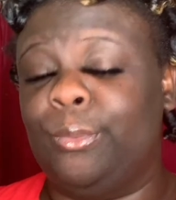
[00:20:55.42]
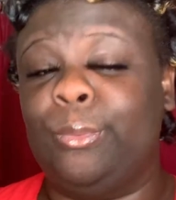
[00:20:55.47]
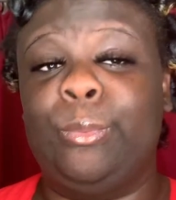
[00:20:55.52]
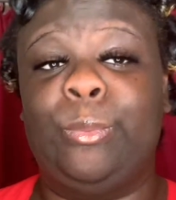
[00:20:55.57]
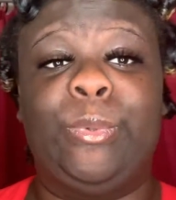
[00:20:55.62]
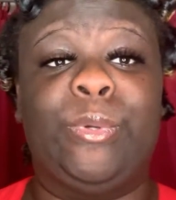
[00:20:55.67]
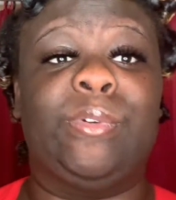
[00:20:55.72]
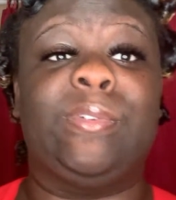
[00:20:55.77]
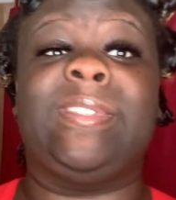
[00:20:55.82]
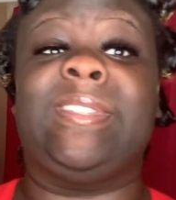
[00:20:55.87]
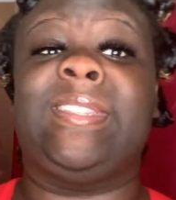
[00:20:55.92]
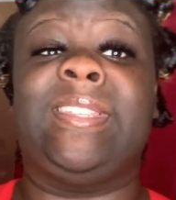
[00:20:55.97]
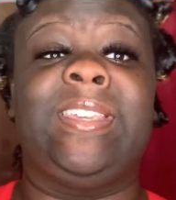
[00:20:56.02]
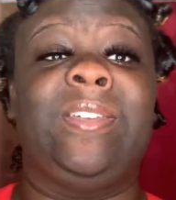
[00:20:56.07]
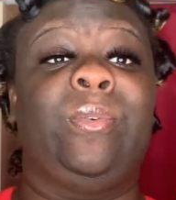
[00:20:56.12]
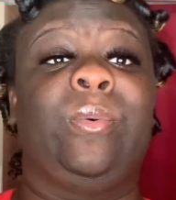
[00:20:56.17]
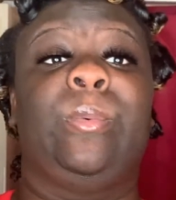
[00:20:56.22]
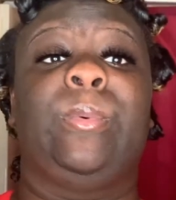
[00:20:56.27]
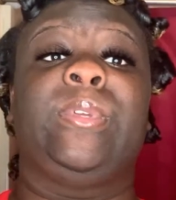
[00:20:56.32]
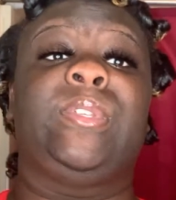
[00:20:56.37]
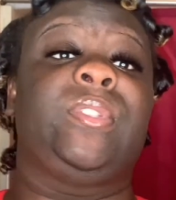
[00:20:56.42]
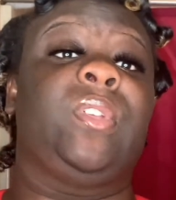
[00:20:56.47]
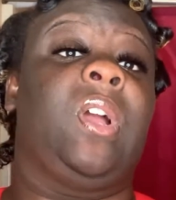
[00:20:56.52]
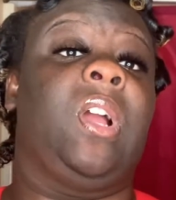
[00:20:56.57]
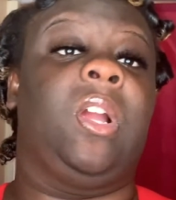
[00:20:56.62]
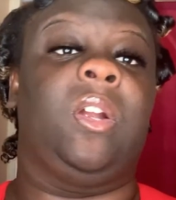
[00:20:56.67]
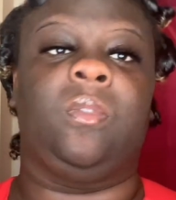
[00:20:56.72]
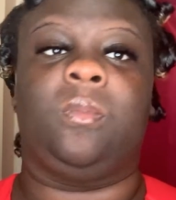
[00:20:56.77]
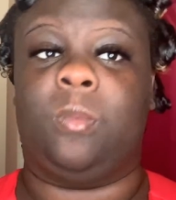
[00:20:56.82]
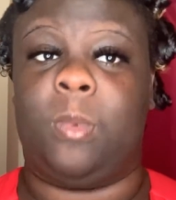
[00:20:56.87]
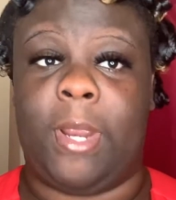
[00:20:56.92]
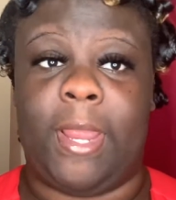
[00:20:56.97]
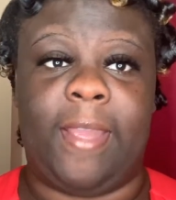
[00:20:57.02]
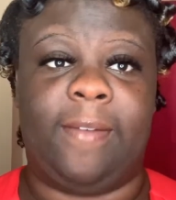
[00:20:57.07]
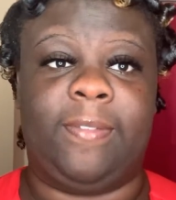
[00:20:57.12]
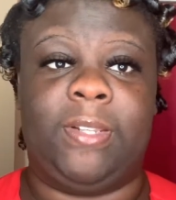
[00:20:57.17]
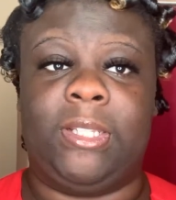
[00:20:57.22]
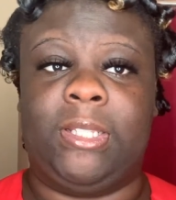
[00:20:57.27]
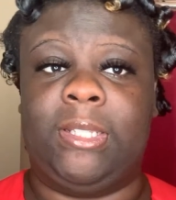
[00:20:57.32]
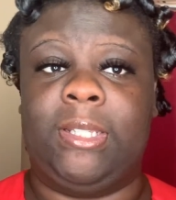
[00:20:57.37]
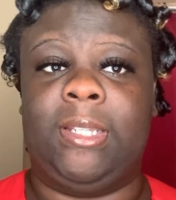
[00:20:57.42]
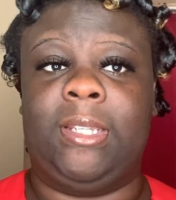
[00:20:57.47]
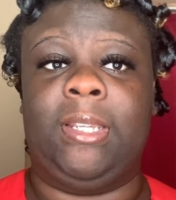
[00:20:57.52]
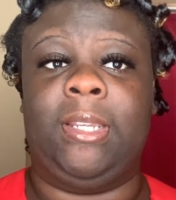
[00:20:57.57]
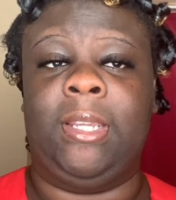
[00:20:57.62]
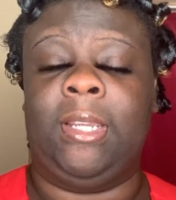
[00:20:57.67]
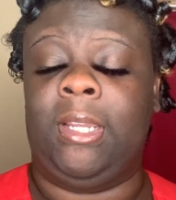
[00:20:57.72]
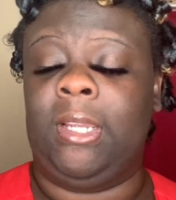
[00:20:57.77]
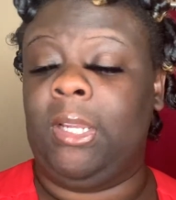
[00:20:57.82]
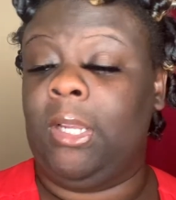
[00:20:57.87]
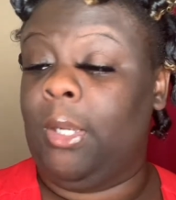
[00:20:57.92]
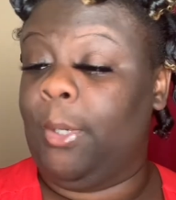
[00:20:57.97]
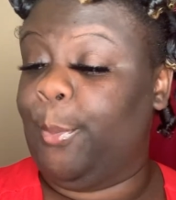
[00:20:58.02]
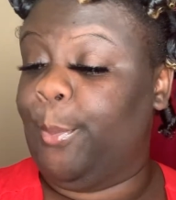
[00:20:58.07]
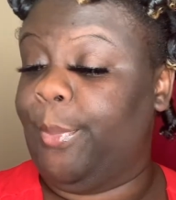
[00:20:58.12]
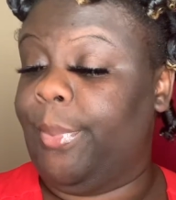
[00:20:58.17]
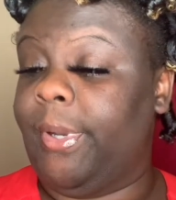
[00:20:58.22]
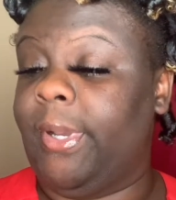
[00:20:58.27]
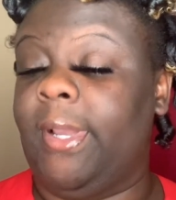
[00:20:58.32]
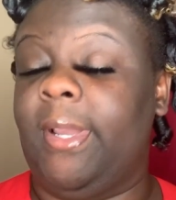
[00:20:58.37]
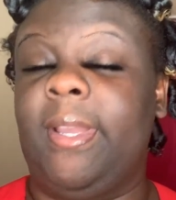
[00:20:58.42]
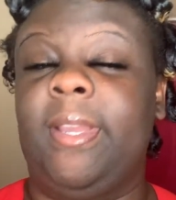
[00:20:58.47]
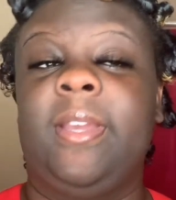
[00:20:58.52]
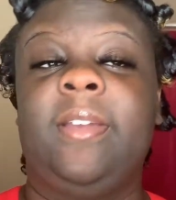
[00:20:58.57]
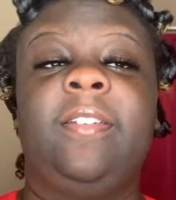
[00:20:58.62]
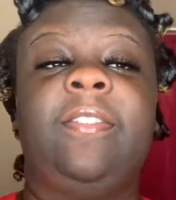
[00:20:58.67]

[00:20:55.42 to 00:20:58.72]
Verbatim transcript: We'll see when we start unraveling. But